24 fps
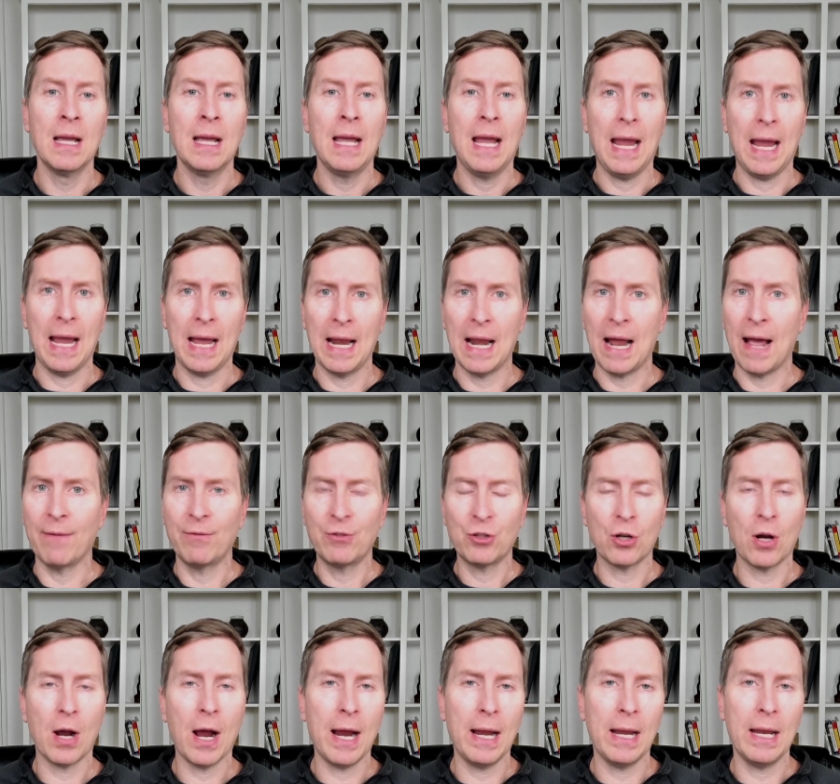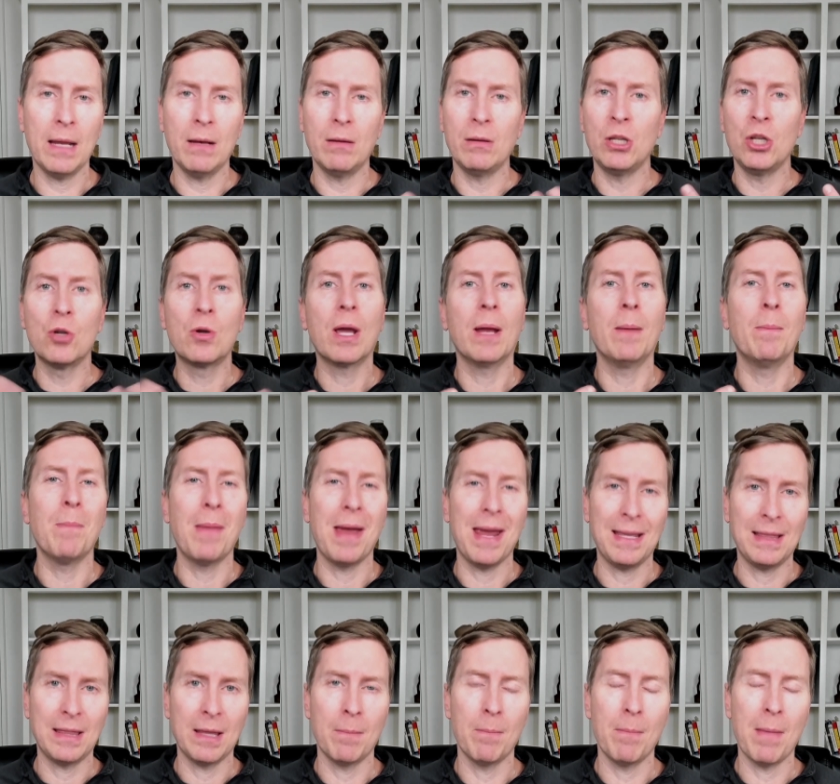And I've tried it. You can
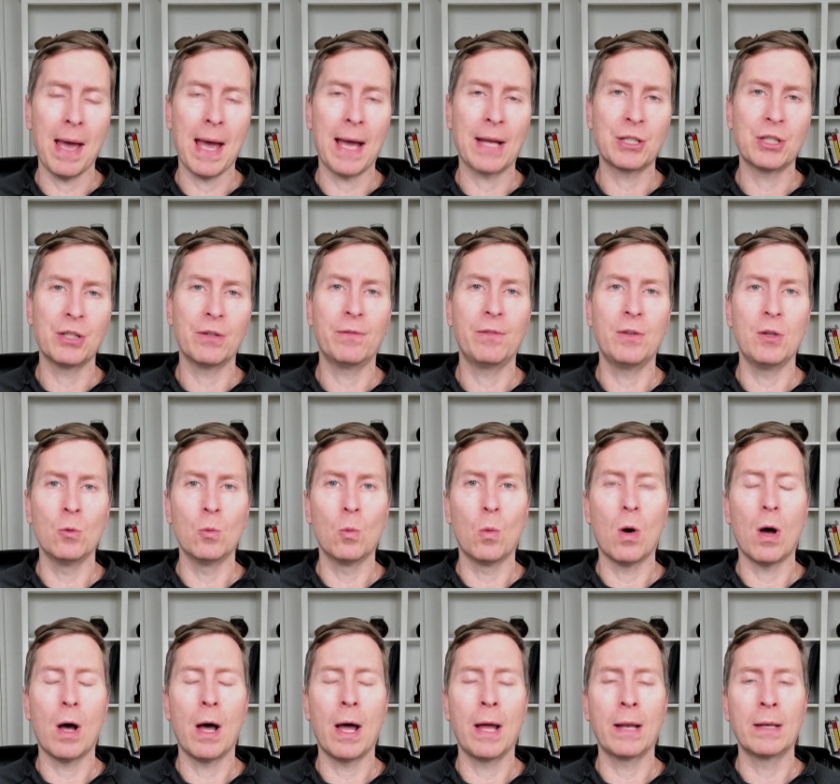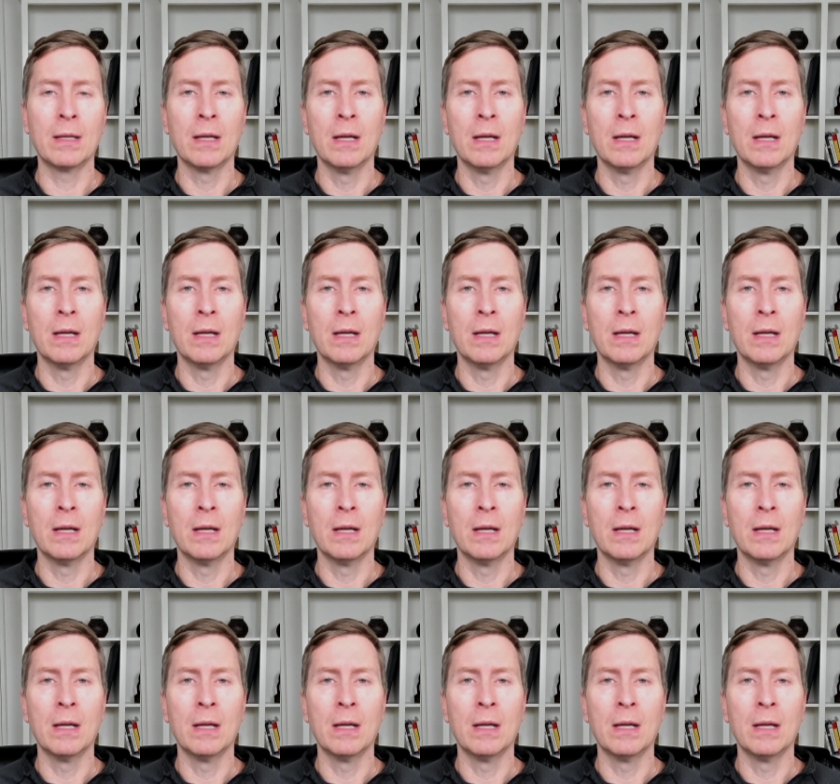make them match if you want.